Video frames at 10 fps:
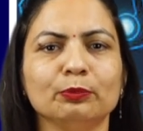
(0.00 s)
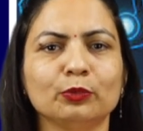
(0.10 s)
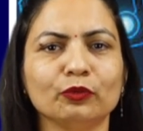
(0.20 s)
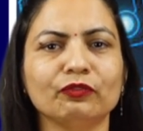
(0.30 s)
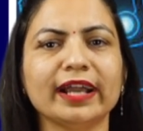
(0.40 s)

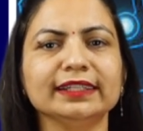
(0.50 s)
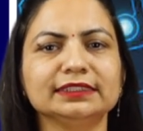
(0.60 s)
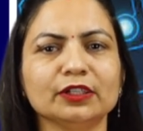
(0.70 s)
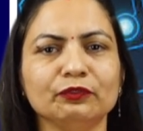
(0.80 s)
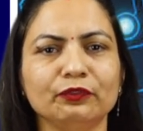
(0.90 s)

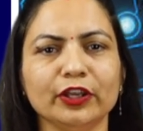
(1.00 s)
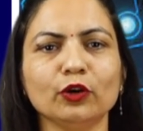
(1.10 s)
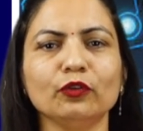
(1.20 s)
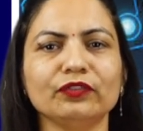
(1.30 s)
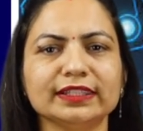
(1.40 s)
provides a way
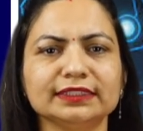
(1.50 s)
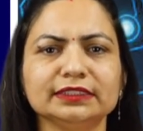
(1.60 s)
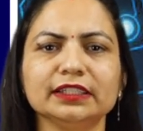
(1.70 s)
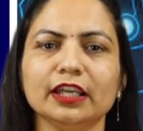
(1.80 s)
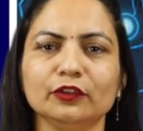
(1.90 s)
of
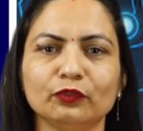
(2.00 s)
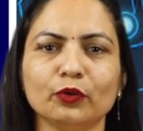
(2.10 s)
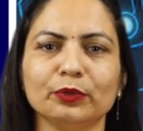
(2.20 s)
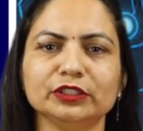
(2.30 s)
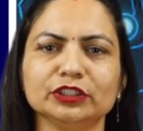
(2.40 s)
accessing
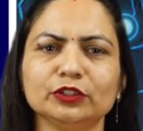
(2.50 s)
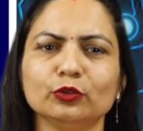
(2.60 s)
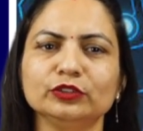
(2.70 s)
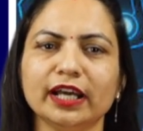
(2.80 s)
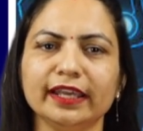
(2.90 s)
information
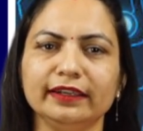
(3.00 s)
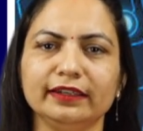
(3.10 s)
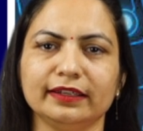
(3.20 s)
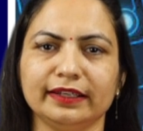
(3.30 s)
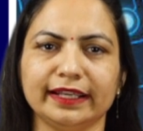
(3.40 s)
on the
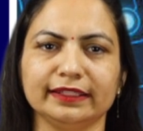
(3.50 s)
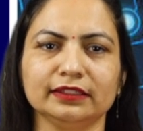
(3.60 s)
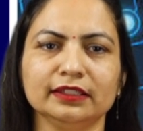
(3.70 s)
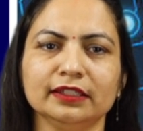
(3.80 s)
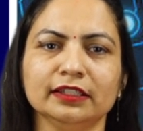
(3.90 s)
internet.
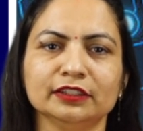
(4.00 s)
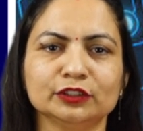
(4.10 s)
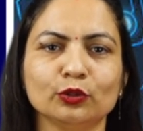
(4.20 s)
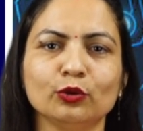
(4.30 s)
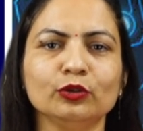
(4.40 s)

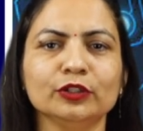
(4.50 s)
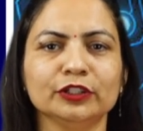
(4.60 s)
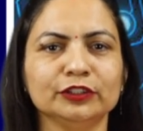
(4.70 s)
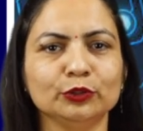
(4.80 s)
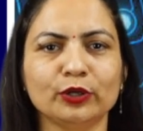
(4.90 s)
So
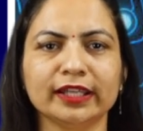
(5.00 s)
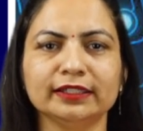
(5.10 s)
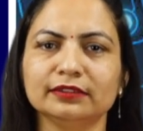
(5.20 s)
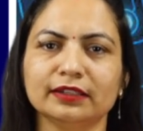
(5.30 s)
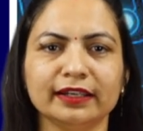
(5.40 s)
you
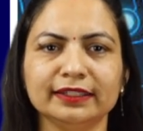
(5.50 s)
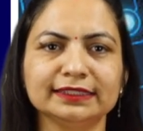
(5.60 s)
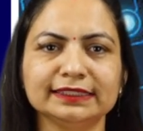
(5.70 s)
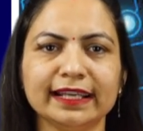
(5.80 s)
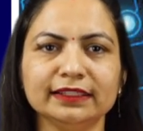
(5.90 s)
can
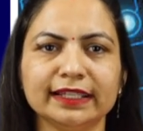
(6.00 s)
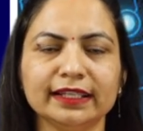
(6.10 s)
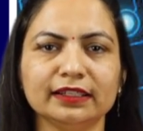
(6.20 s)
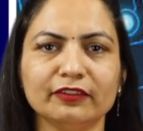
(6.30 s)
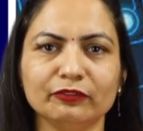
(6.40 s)
understand
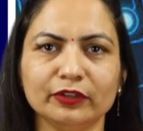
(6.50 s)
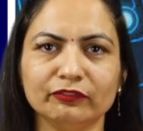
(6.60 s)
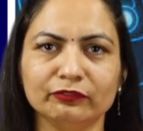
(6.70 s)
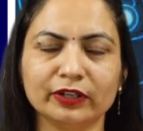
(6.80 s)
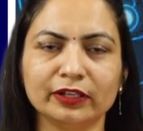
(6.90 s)
that
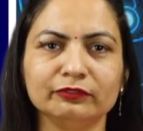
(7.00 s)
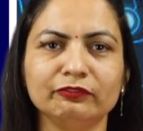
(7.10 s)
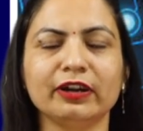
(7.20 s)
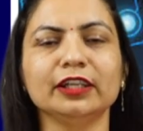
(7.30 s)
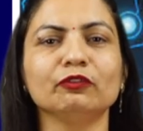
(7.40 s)

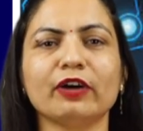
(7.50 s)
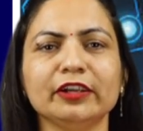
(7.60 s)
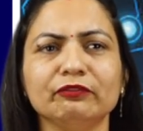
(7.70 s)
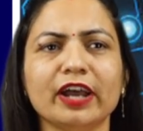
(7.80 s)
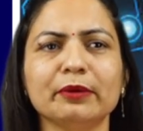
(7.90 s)
World
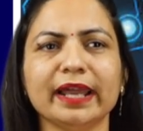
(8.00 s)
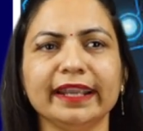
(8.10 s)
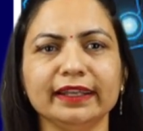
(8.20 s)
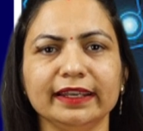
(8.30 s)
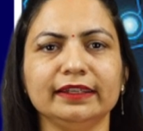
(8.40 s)
Wide Web
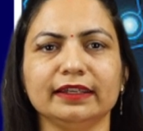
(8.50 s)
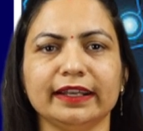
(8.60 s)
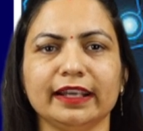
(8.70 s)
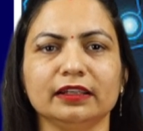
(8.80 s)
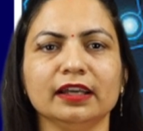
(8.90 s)
and
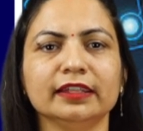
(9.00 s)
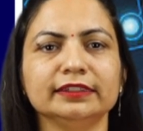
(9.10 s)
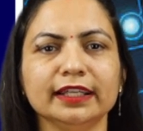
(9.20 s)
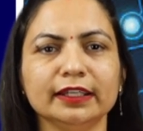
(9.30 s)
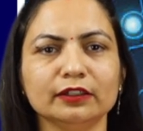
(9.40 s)
internet,
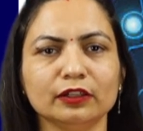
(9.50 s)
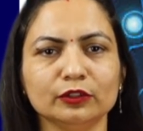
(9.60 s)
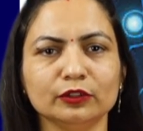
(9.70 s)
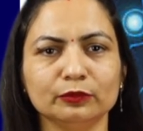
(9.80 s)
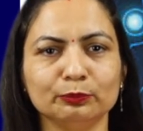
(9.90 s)
they
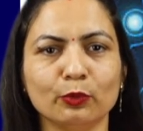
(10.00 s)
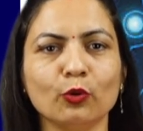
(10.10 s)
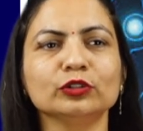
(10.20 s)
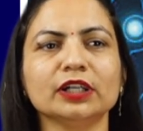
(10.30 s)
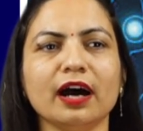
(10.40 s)

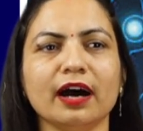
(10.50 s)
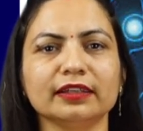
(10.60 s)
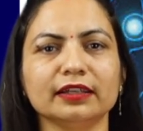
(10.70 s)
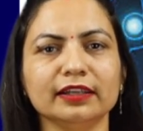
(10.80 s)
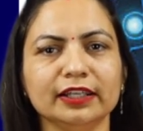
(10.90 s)
both
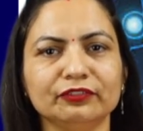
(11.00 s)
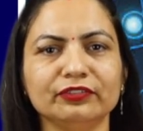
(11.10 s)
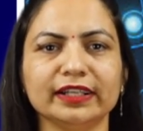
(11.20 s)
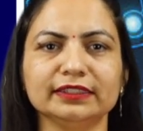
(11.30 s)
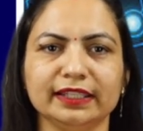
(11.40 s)
are a
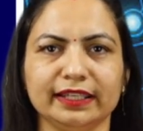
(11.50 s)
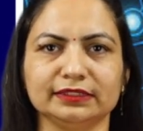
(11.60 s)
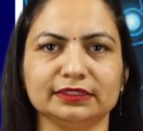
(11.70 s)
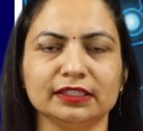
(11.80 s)
different things.